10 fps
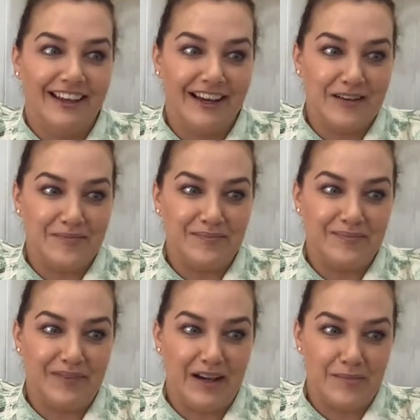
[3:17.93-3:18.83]

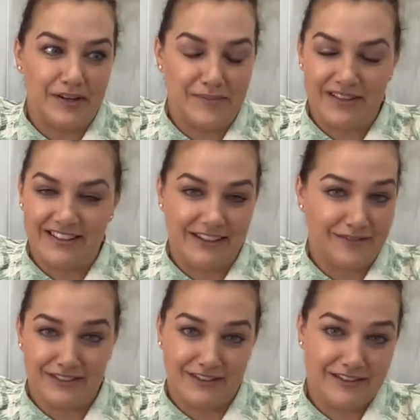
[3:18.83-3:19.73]
my appointment that
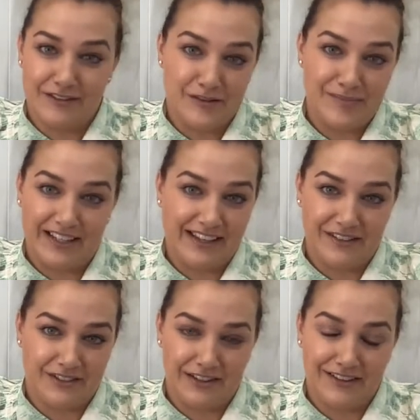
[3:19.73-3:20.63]
I was going to do a
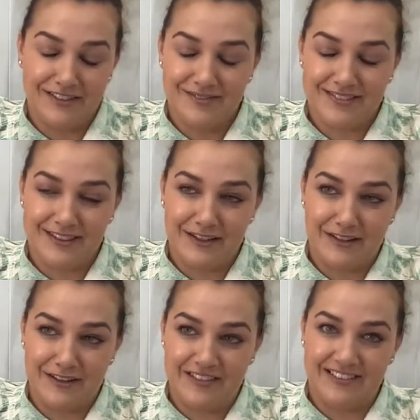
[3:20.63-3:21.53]
baguette trunk.
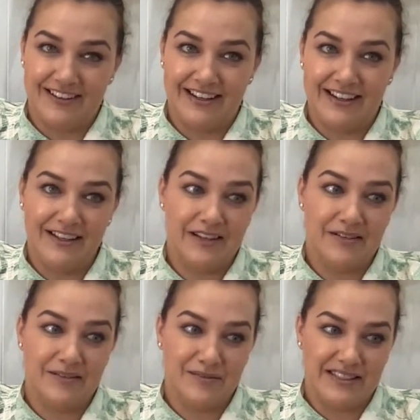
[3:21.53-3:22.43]
So
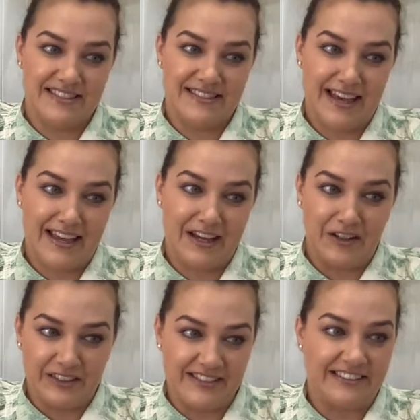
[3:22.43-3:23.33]
I would say,
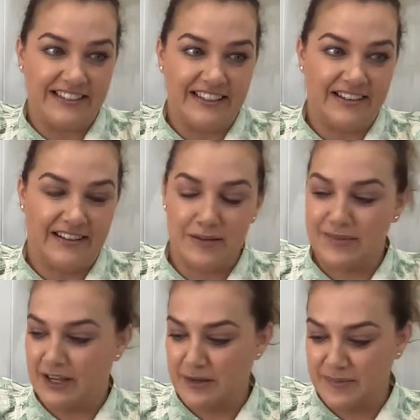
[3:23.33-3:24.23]
honestly, I'd
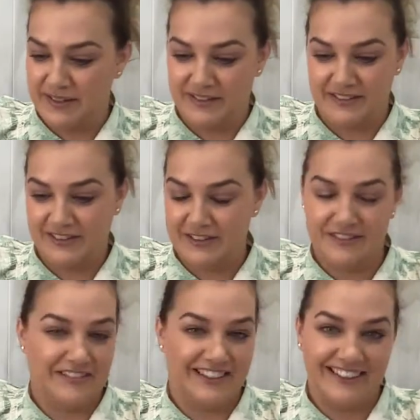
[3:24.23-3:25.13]
be open to
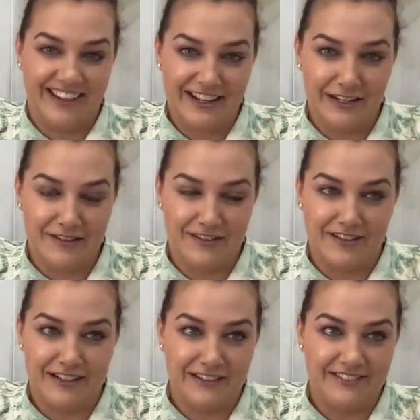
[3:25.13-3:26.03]
doing any
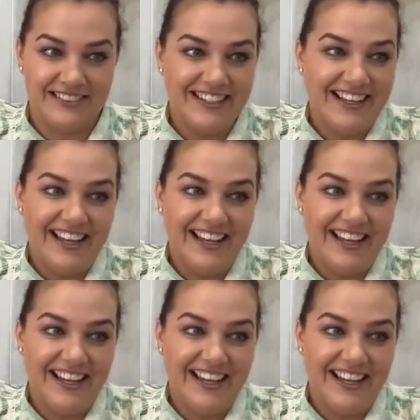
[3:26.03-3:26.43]
style.